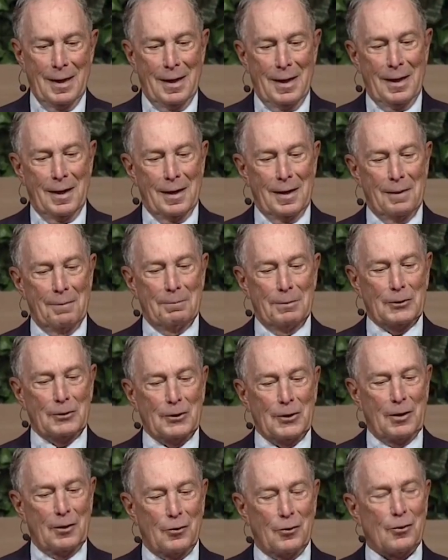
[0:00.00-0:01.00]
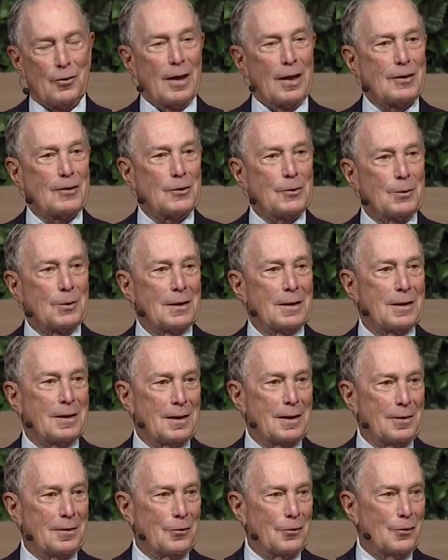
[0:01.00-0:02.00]
but she has stuck to her
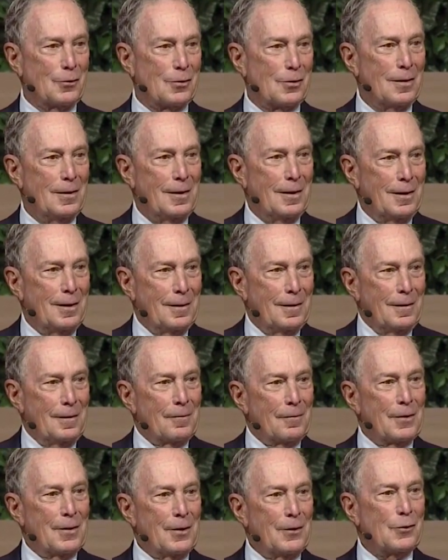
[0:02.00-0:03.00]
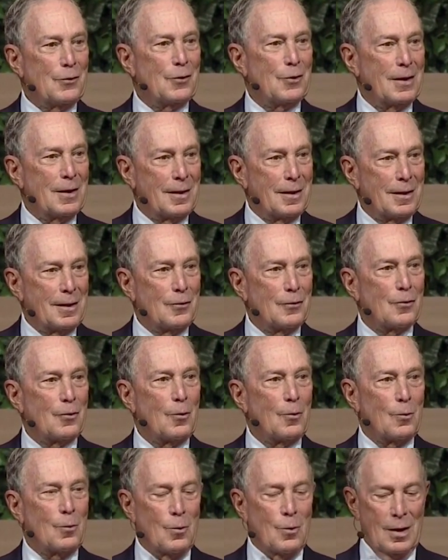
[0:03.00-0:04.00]
guns. This is
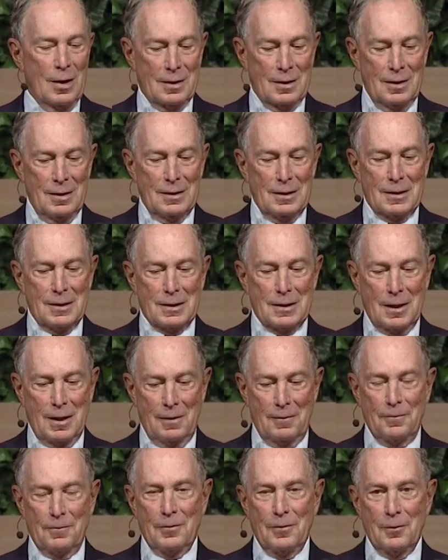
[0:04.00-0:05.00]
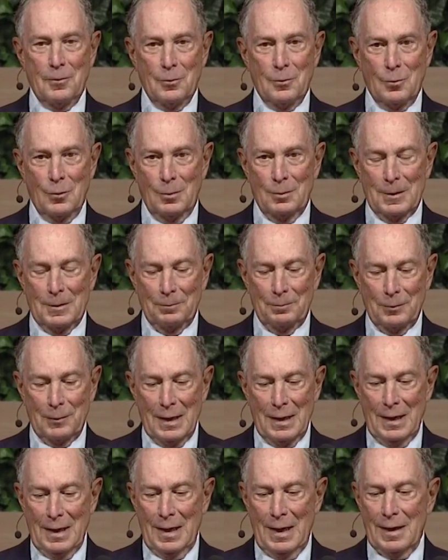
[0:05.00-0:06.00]
one tough woman,
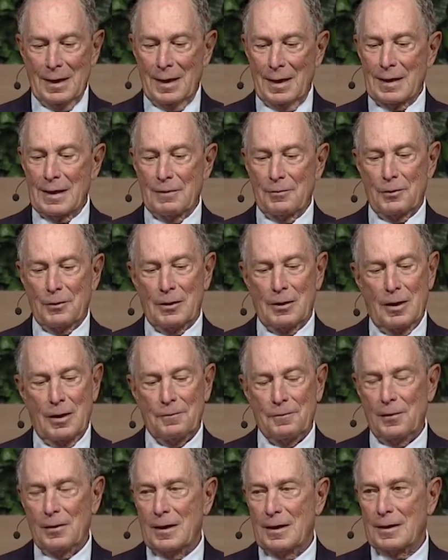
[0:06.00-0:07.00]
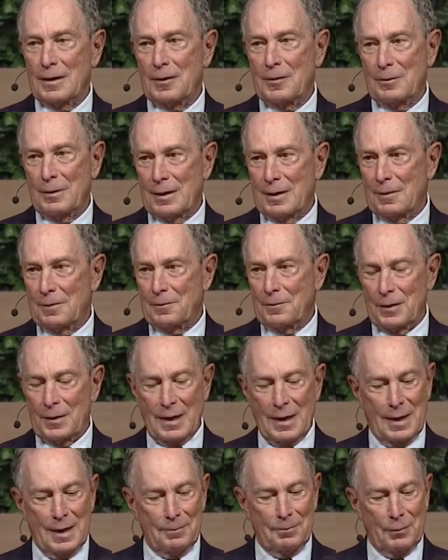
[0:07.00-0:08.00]
and I give her an awful lot of credit for
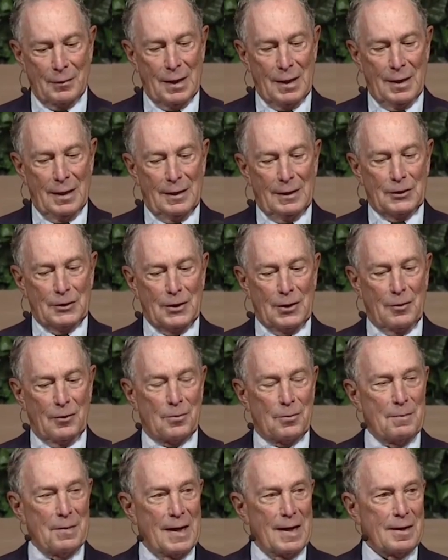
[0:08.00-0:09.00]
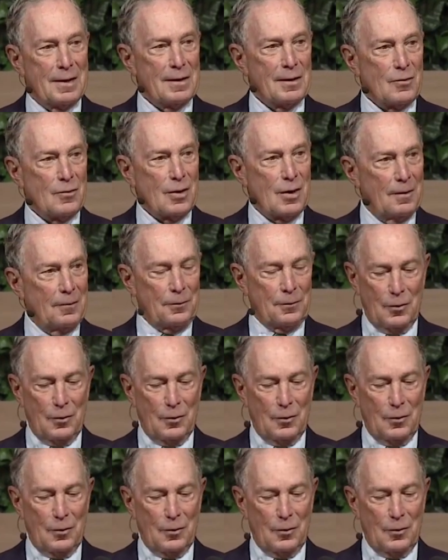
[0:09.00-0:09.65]
that. She has made the tough